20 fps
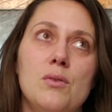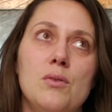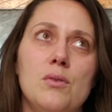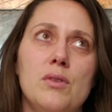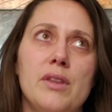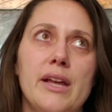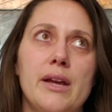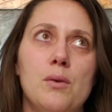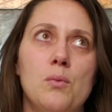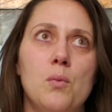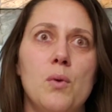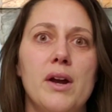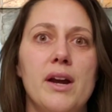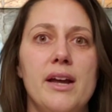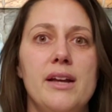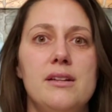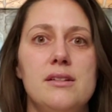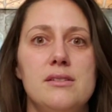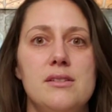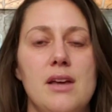like what I
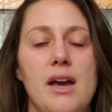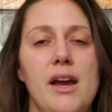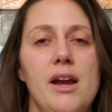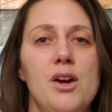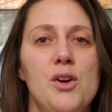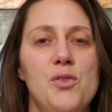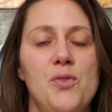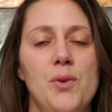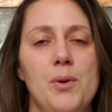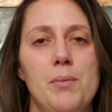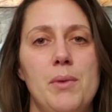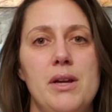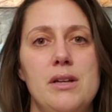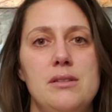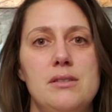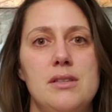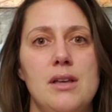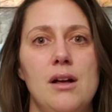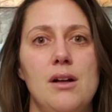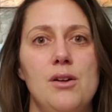desire for
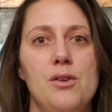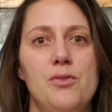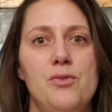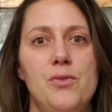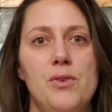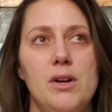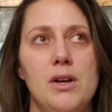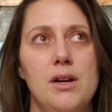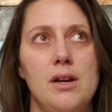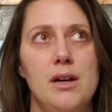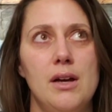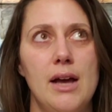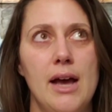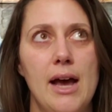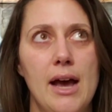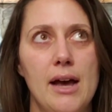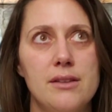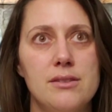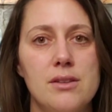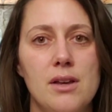myself
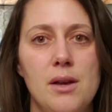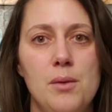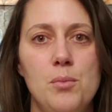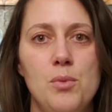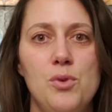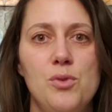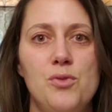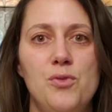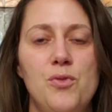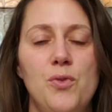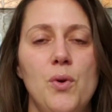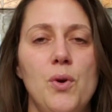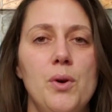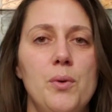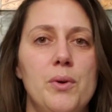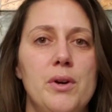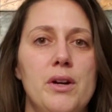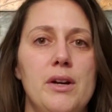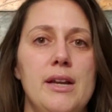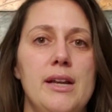as I move
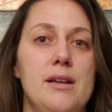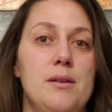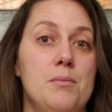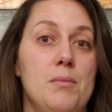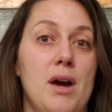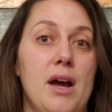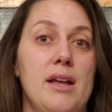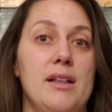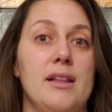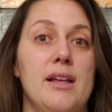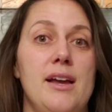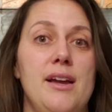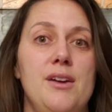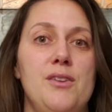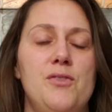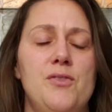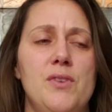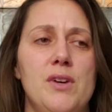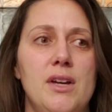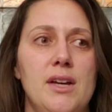forward in my life.
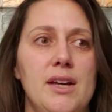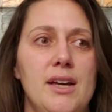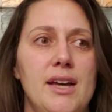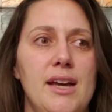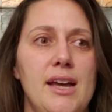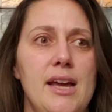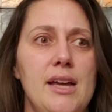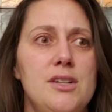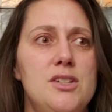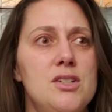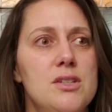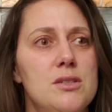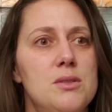It